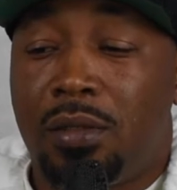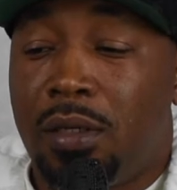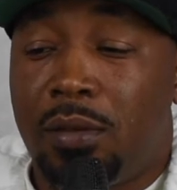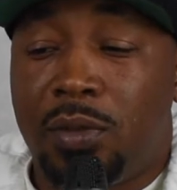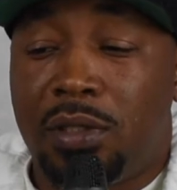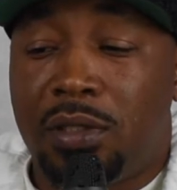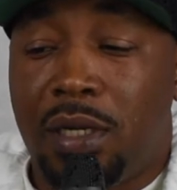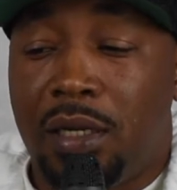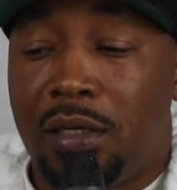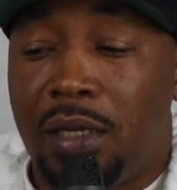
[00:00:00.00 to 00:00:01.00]
of, no, we just
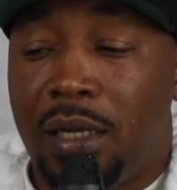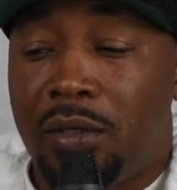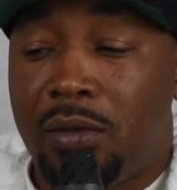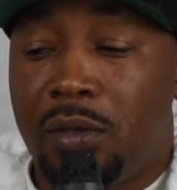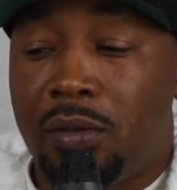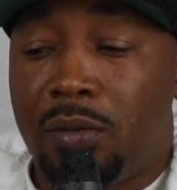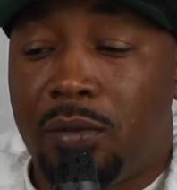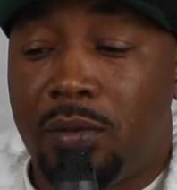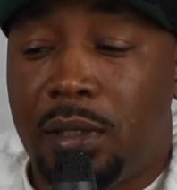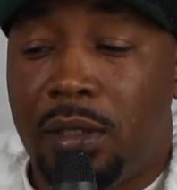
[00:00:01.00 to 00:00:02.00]
kind of like,
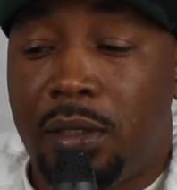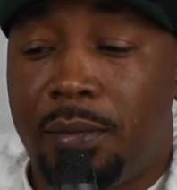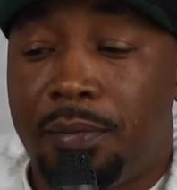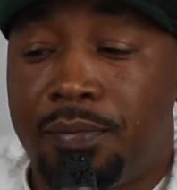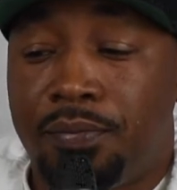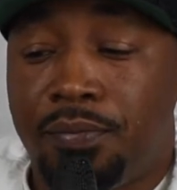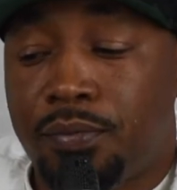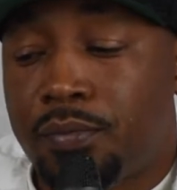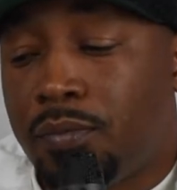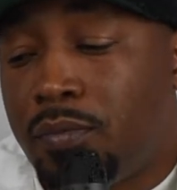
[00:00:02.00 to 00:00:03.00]
um,
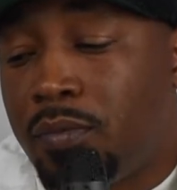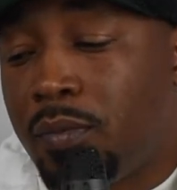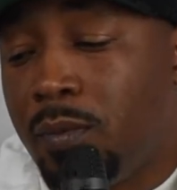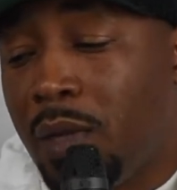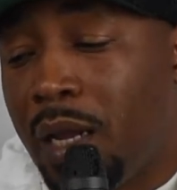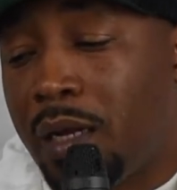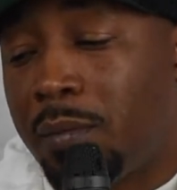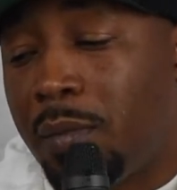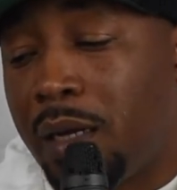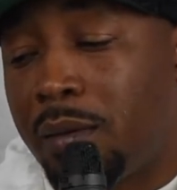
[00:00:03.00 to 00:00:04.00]
like
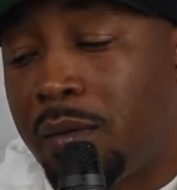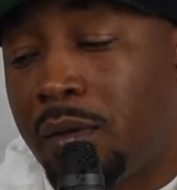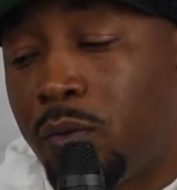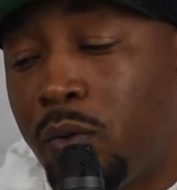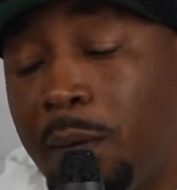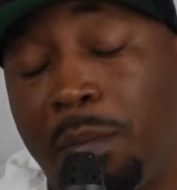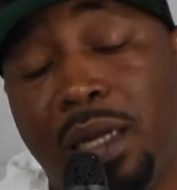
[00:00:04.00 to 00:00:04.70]
where I'm